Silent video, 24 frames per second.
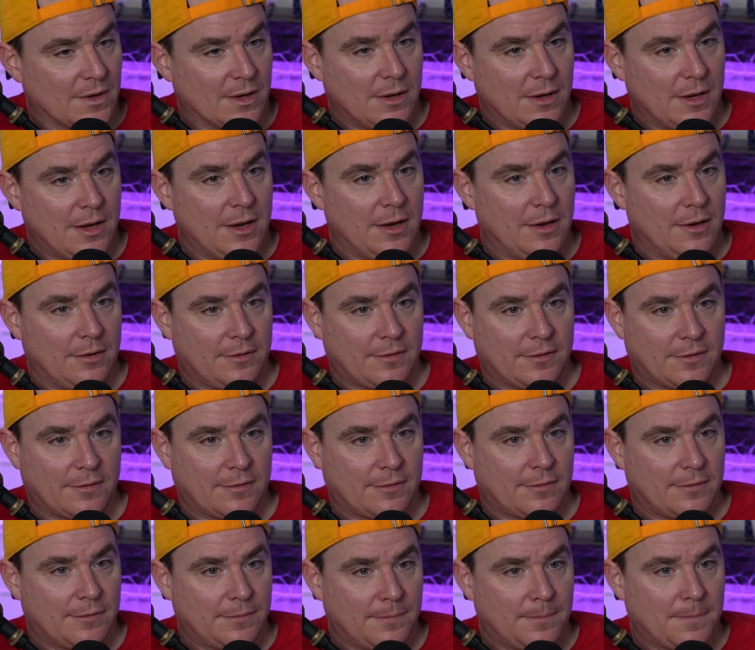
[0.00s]

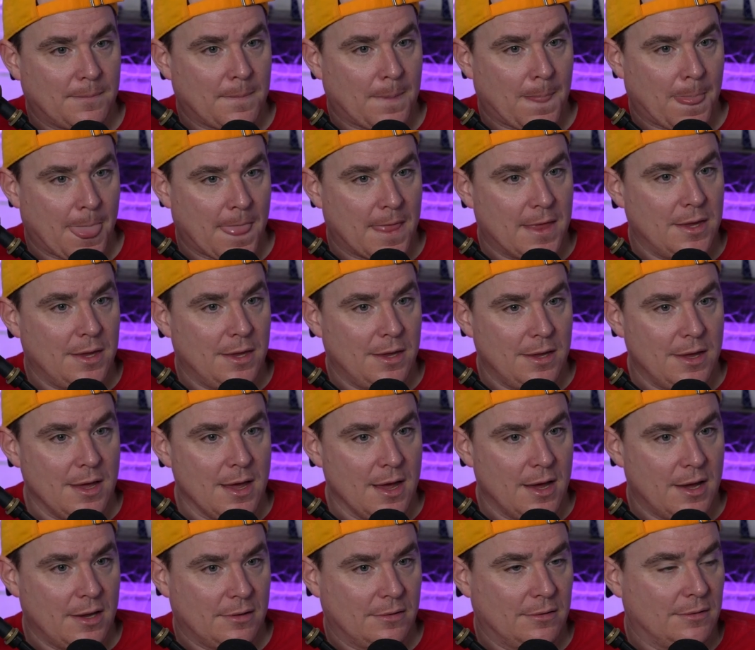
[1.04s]
It's, yeah.
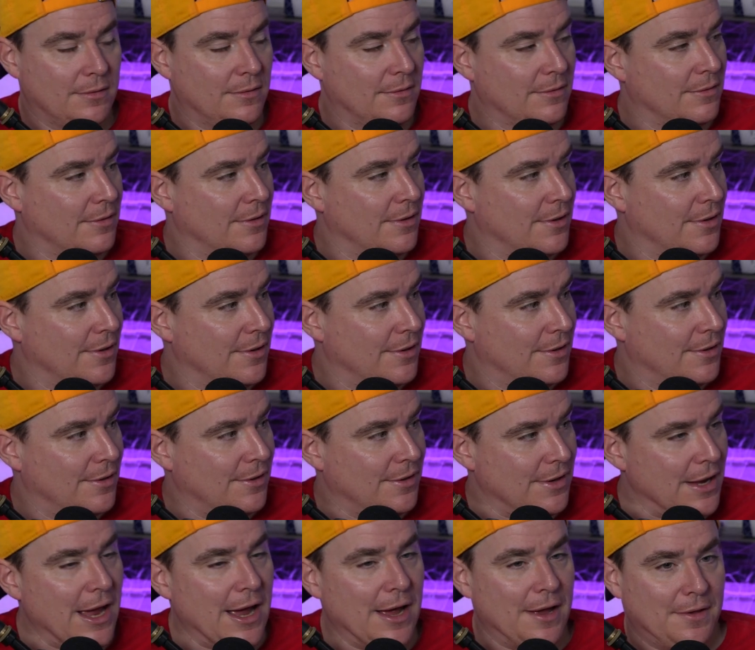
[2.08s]

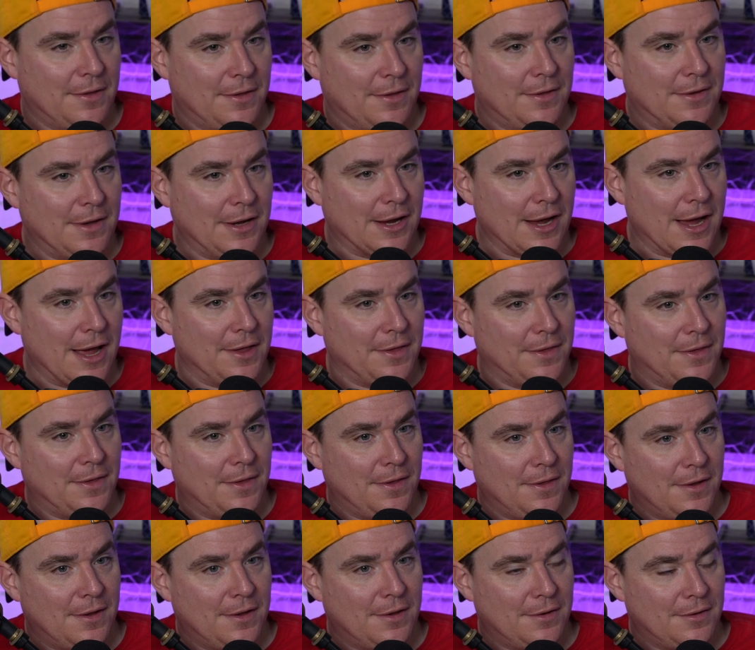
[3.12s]

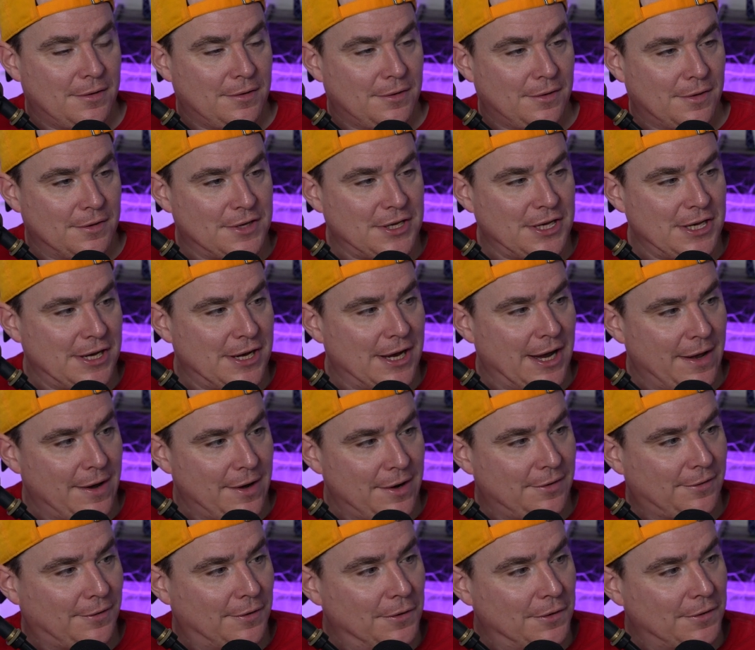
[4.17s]
The tea got
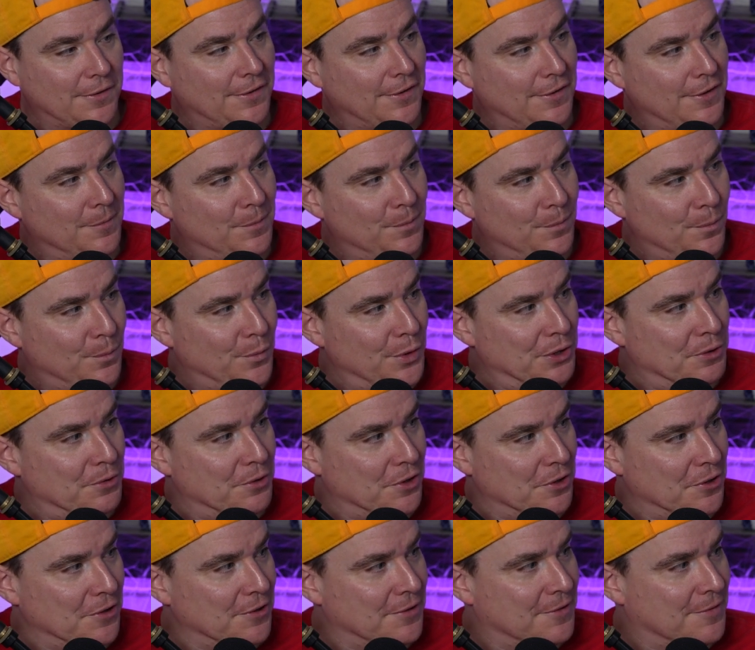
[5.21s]
its hooks in them real good.